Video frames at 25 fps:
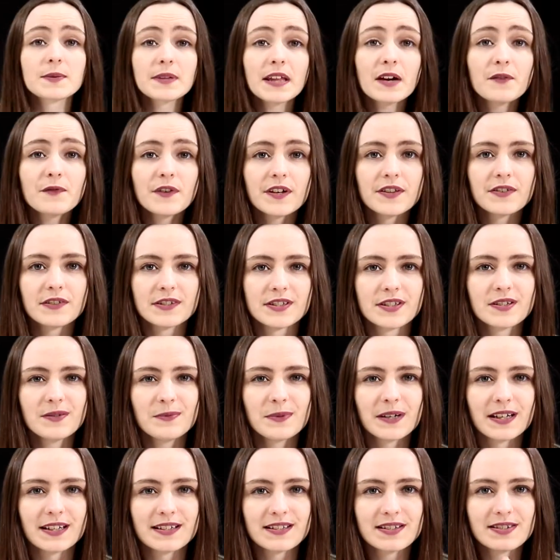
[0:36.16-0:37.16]
without further ado,
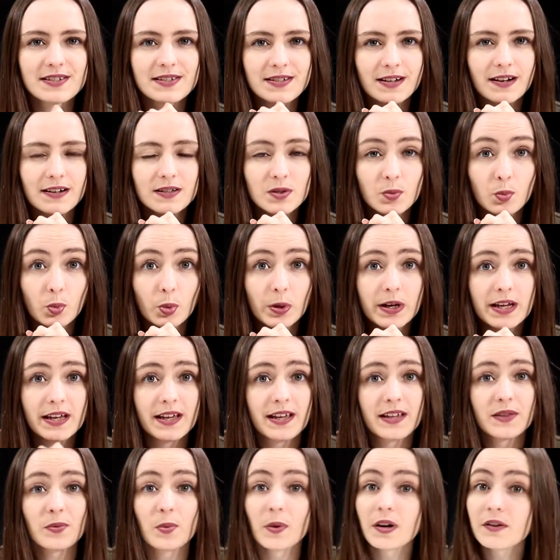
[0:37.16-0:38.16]
we're going to start
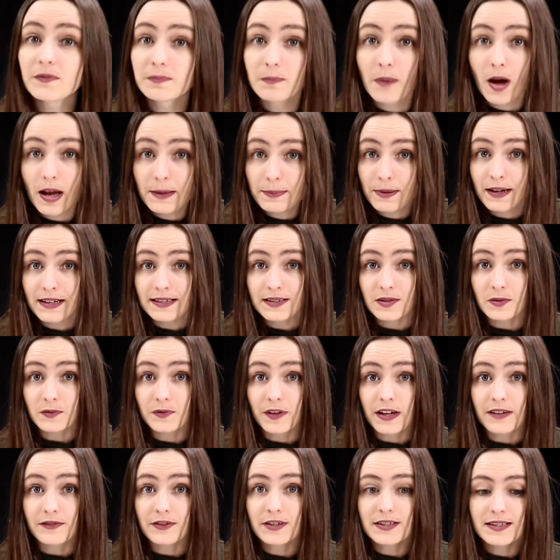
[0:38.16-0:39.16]
with one of my personal
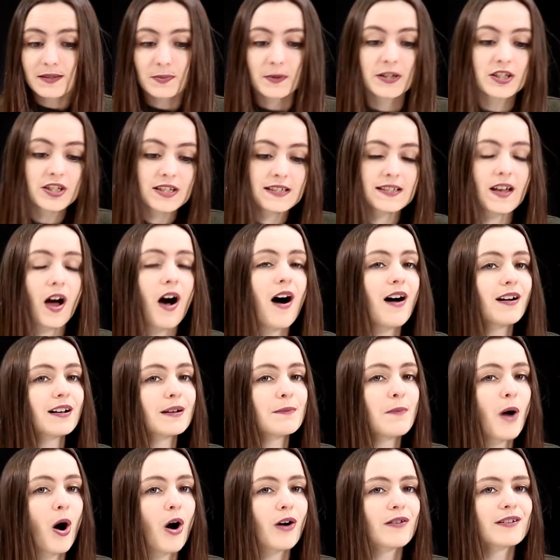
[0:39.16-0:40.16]
favourites, which is
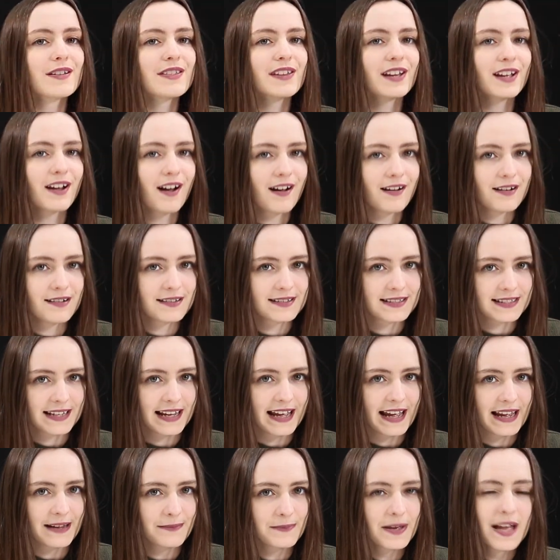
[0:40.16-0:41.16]
Arkham Horror the card
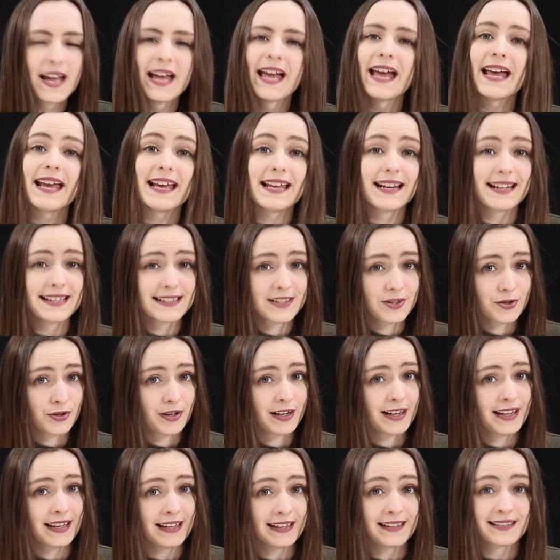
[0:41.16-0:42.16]
game. It is
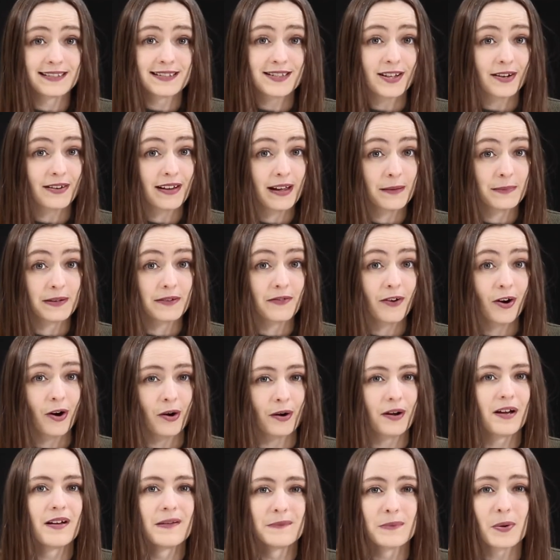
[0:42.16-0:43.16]
tricky, don't get me wrong,
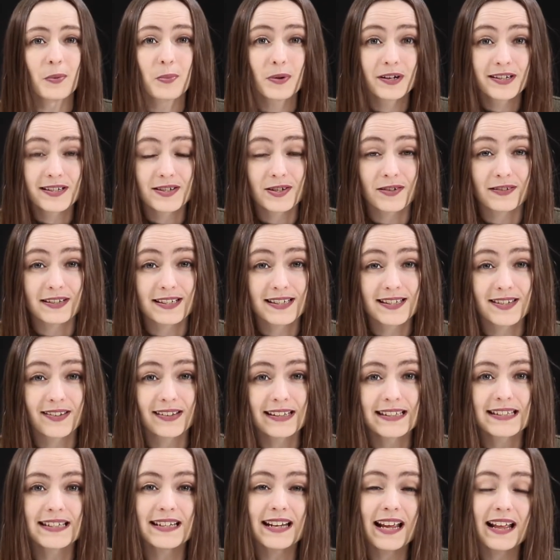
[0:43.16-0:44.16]
but once you're
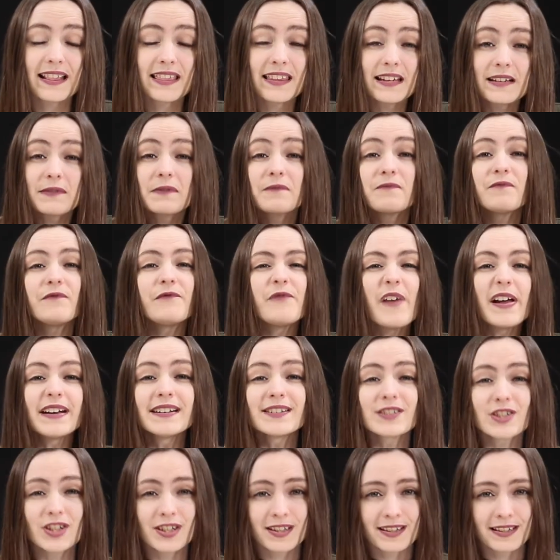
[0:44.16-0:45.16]
inside it, the
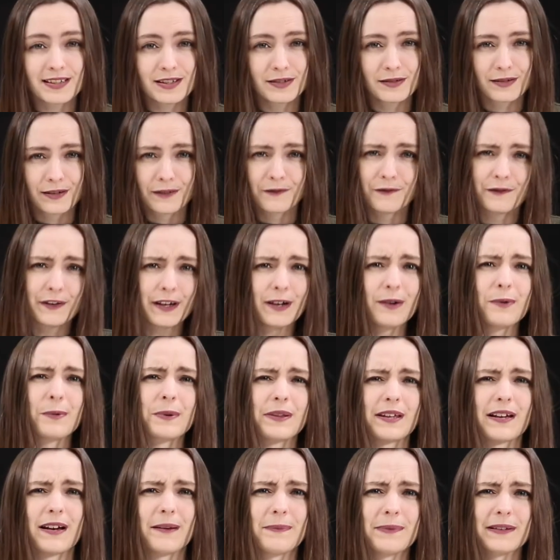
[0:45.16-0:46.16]
adventure that you can feel
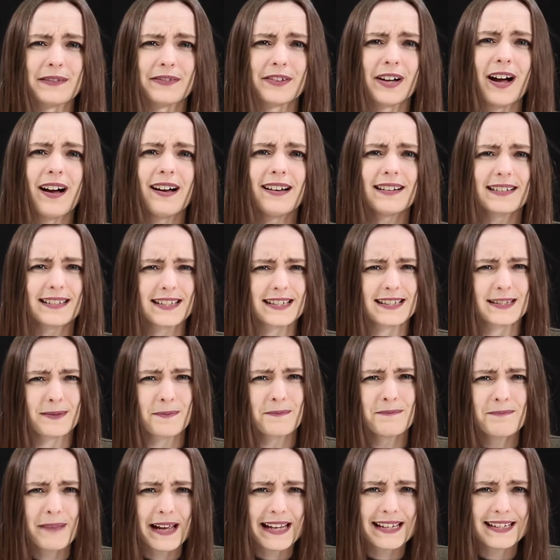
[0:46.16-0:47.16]
with a couple of cards is
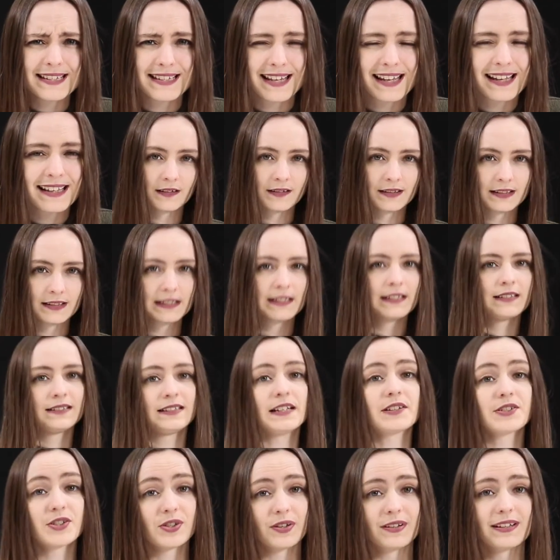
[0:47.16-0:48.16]
amazing.
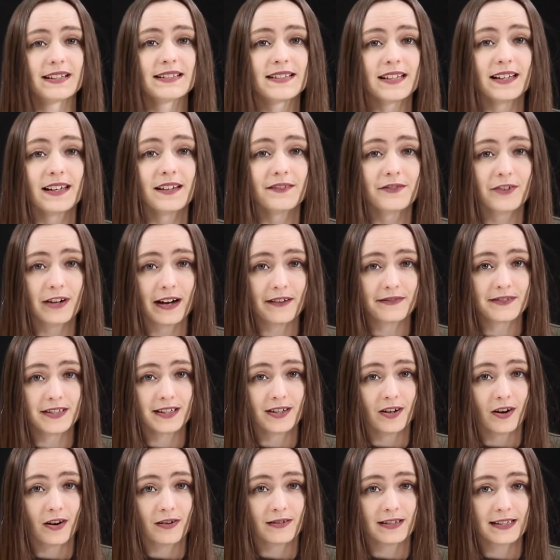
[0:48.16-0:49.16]
Now sure, it's a
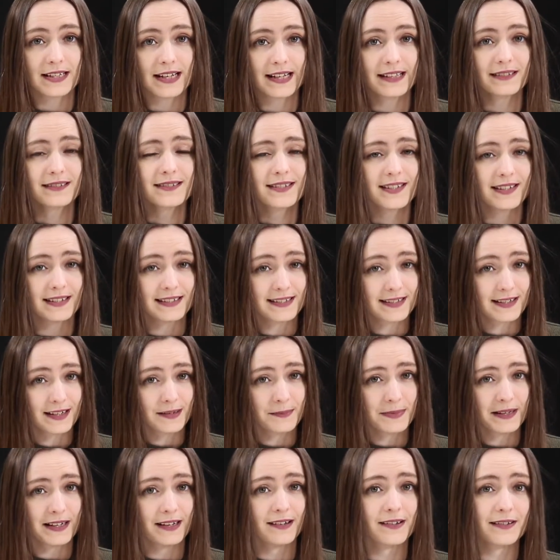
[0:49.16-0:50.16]
Lovecraftian horror tale, so there's going to
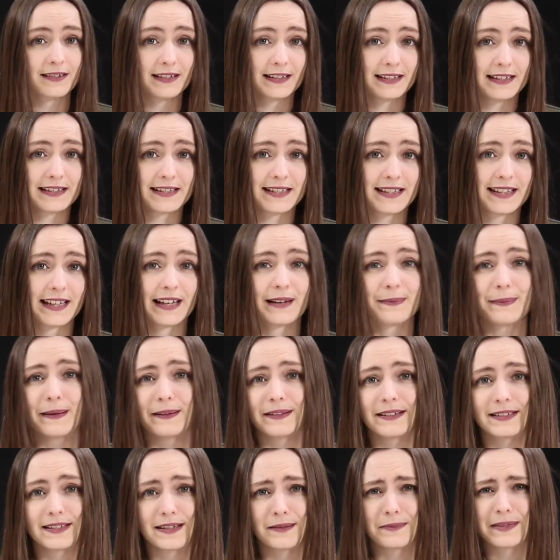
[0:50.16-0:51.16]
be a lot you need to think about.
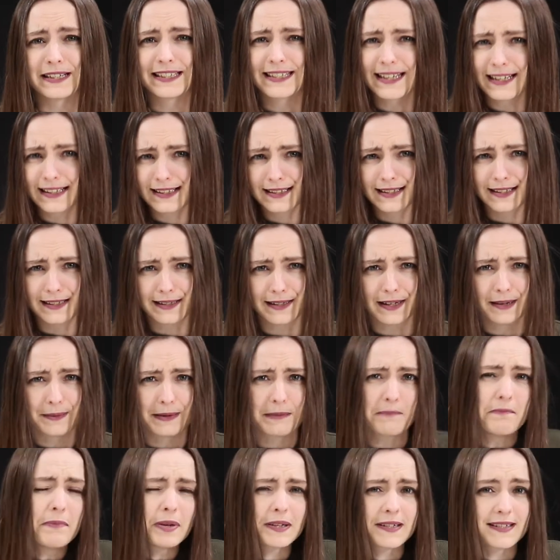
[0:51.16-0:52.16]
There's going to be deaths, there's going to
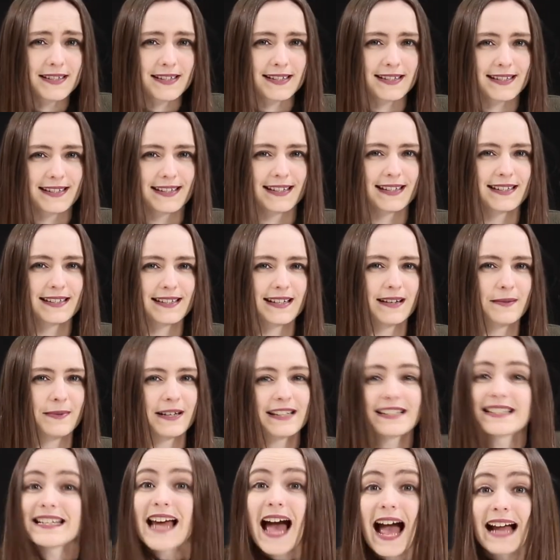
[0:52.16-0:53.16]
be monsters, there's going to be
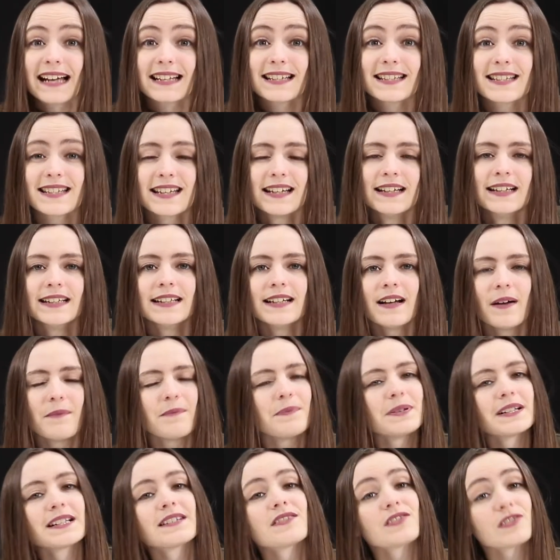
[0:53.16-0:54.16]
attacks,
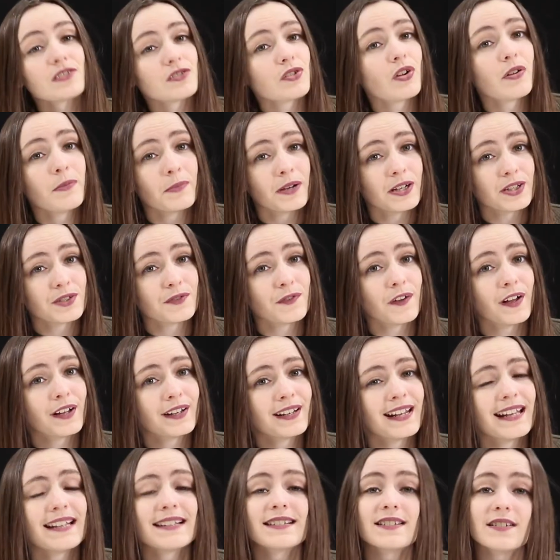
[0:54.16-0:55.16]
but it's so much fun.
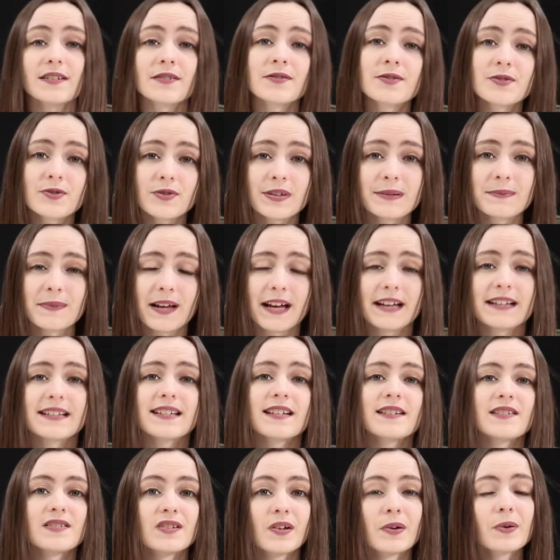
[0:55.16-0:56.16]
It's so streamlined,
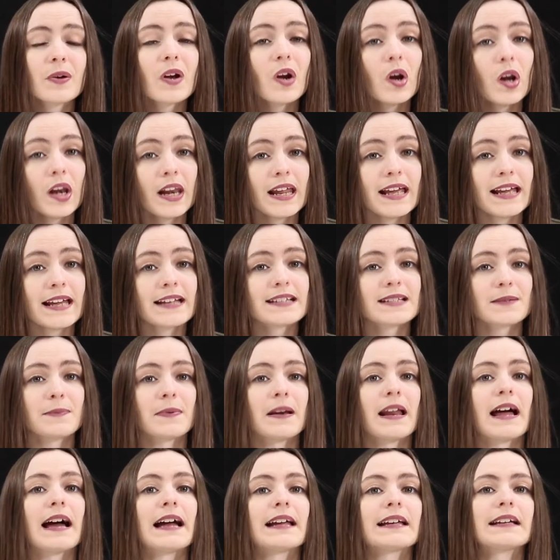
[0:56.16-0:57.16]
so clear to
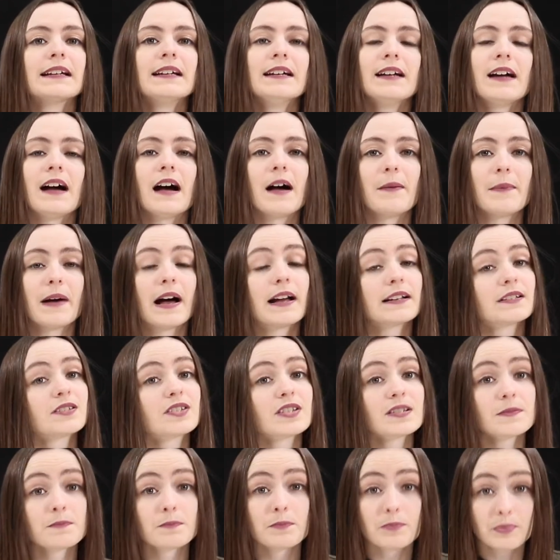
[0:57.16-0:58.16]
play, and
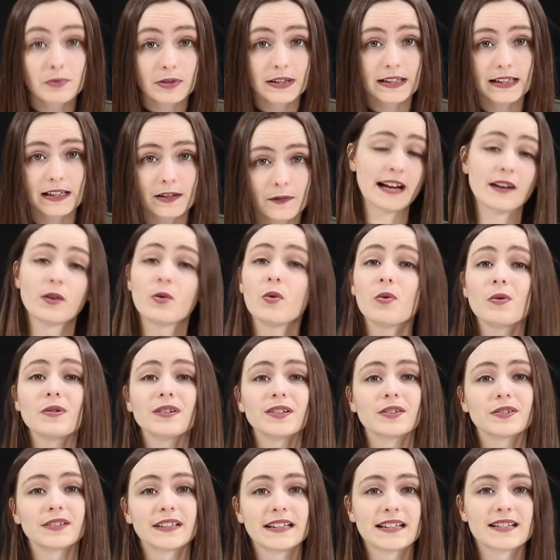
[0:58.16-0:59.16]
just brilliant, and all
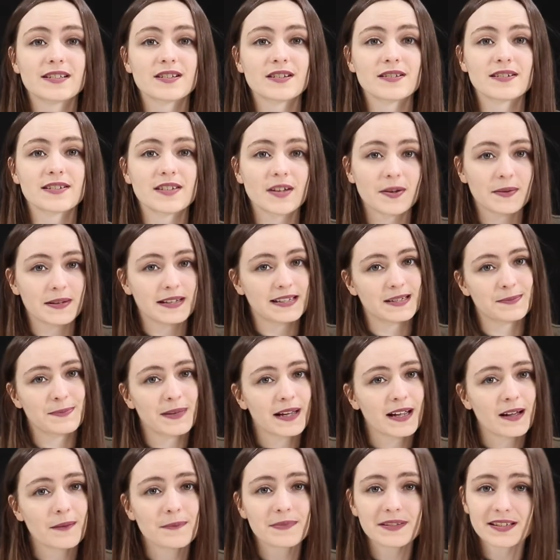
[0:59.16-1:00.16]
you'll need to do so is
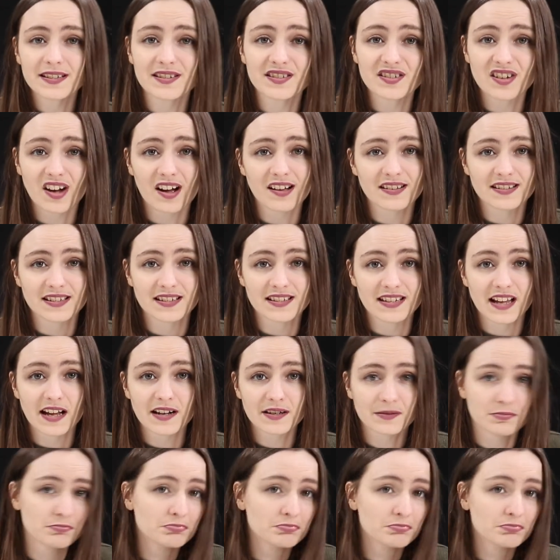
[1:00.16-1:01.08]
pick up the starter set.